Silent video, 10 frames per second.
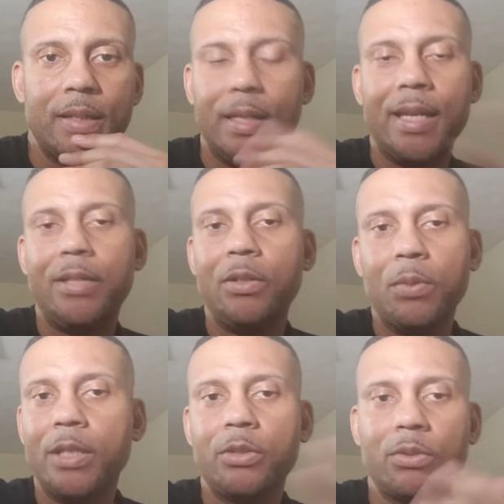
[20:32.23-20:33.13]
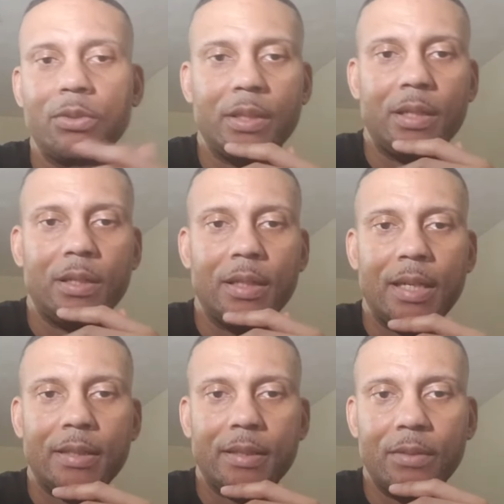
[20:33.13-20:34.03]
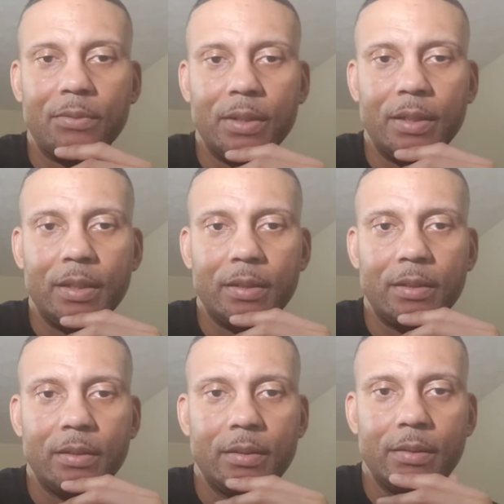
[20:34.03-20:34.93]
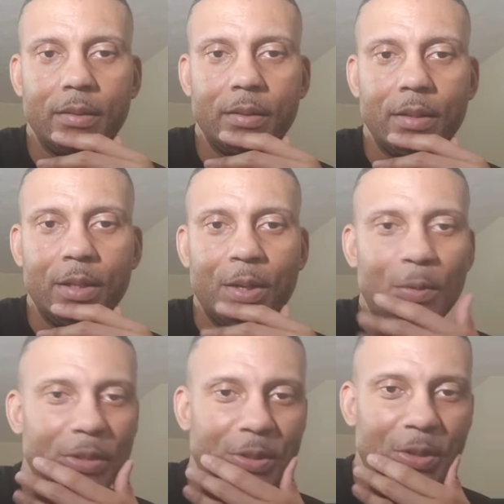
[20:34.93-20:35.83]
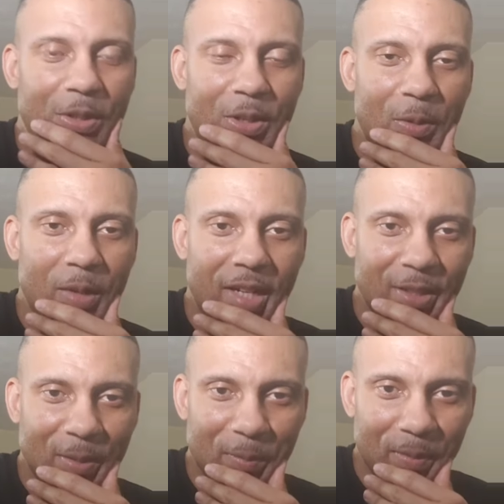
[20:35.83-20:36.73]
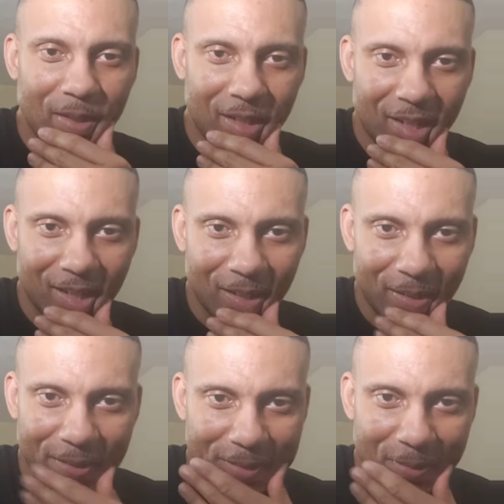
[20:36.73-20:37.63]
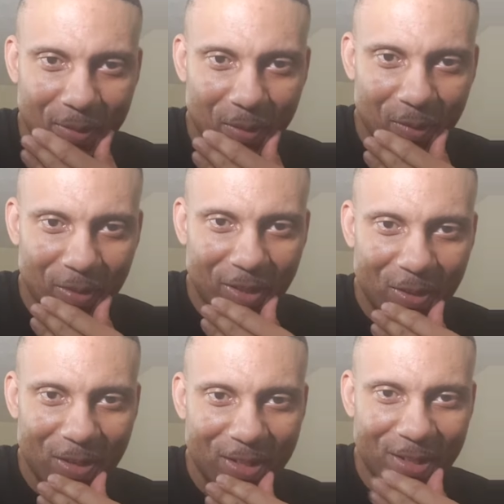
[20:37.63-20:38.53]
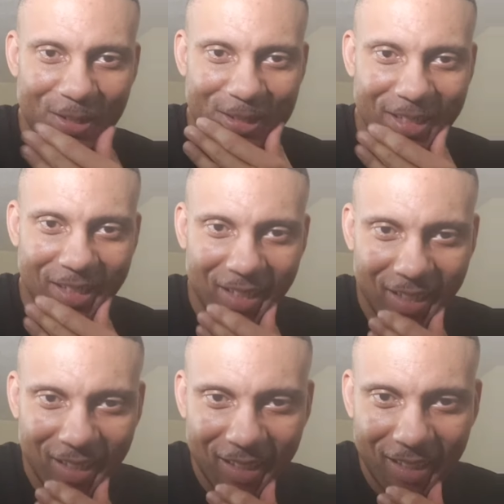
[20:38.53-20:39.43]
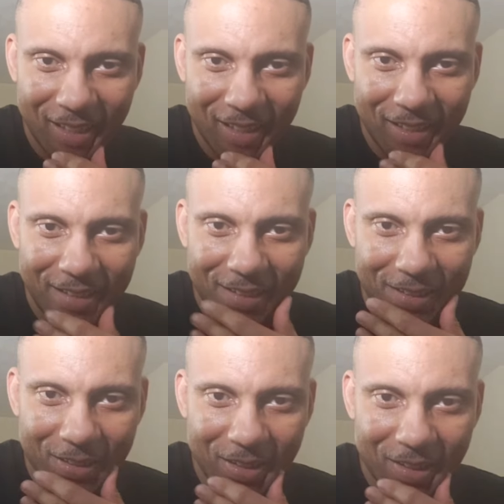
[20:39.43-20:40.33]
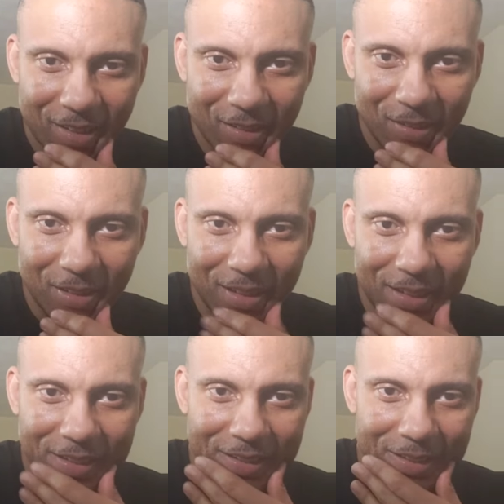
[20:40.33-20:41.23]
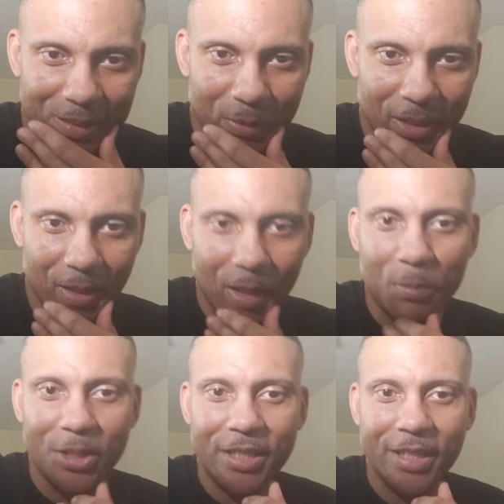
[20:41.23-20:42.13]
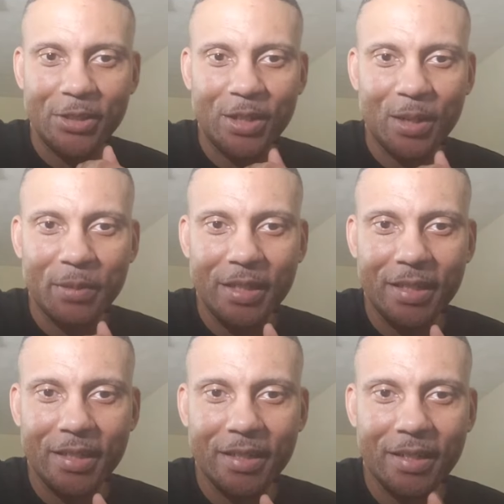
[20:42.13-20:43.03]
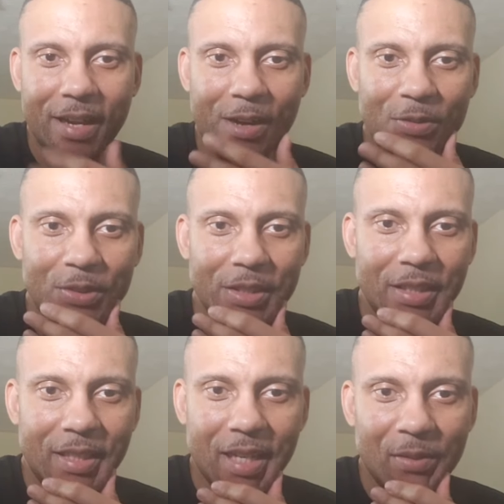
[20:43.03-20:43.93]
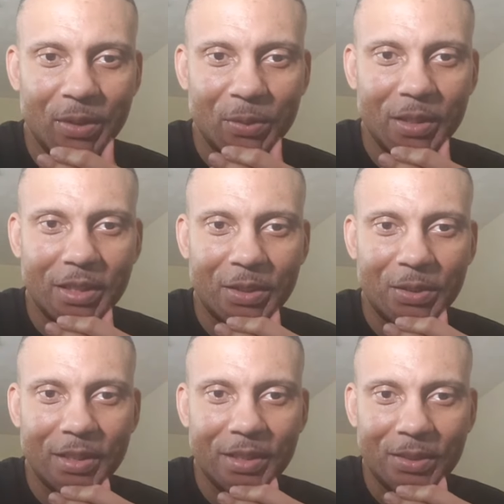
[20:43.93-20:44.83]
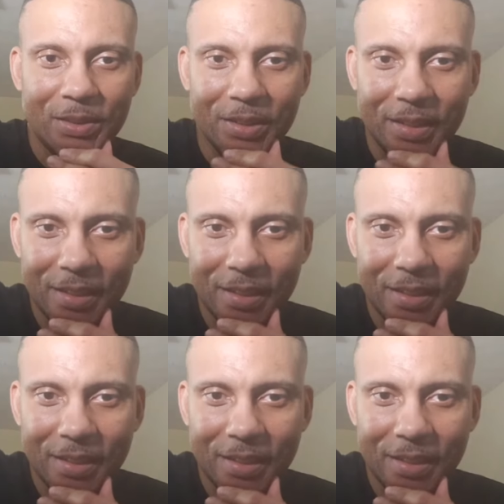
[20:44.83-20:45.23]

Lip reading: And they do rituals and all of that stuff in there. What's going on, Roger? What's going on? Brand new day. I am here. I appreciate you coming in. Alpha 7. What's going on?